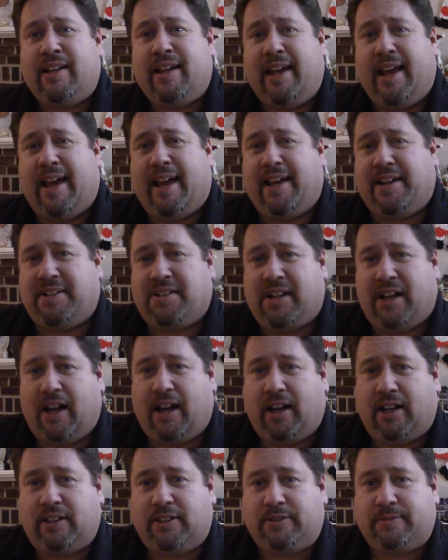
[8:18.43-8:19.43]
And
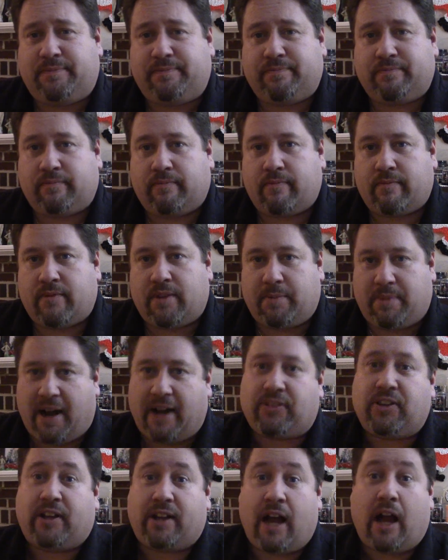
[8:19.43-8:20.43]

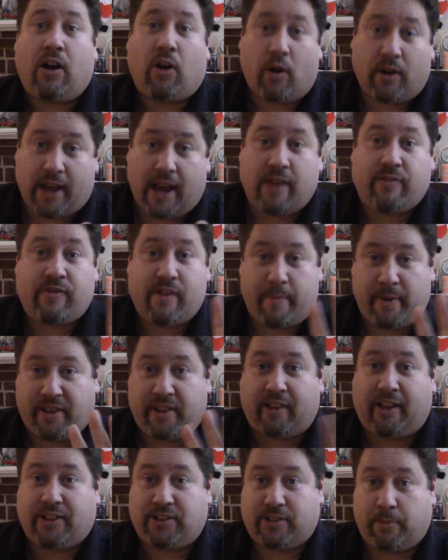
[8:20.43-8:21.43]
parked the car. Okay, for everybody
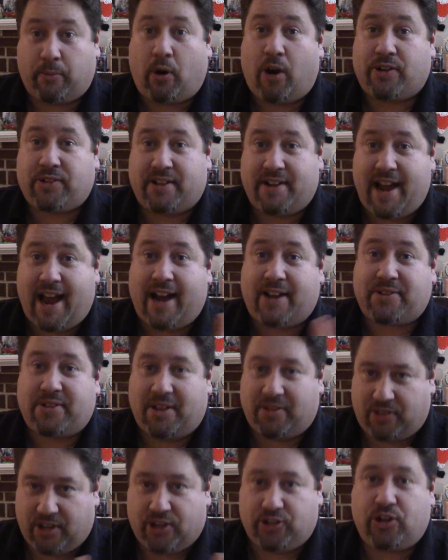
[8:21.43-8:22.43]
that likes the Boston
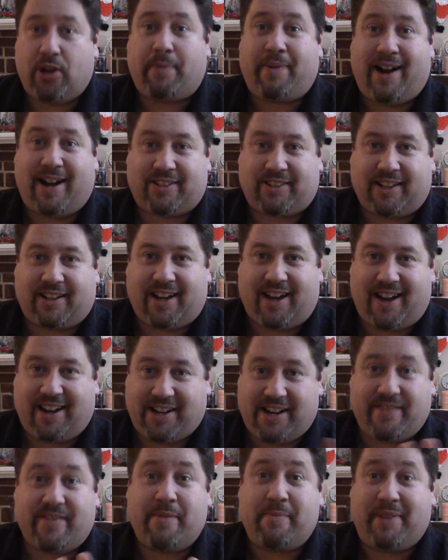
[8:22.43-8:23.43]
accent, there's your park the car. I
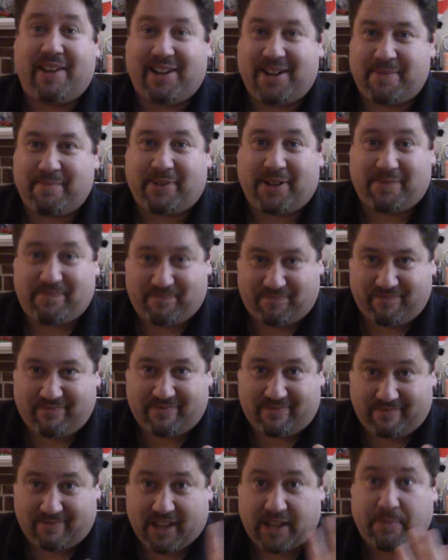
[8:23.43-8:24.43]
didn't even mean it, but
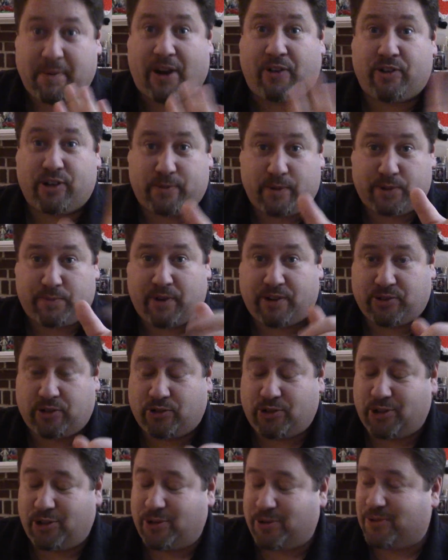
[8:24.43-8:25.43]
there's my Christmas
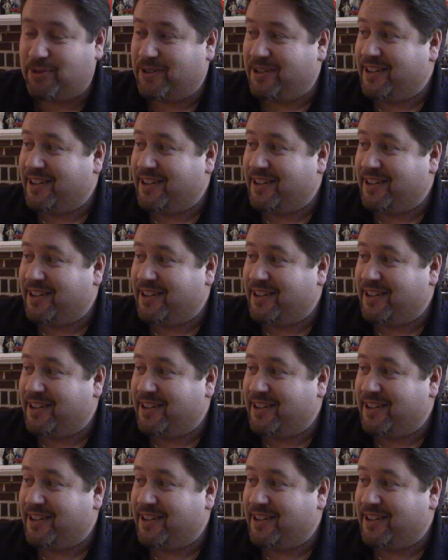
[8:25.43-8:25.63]
present to you.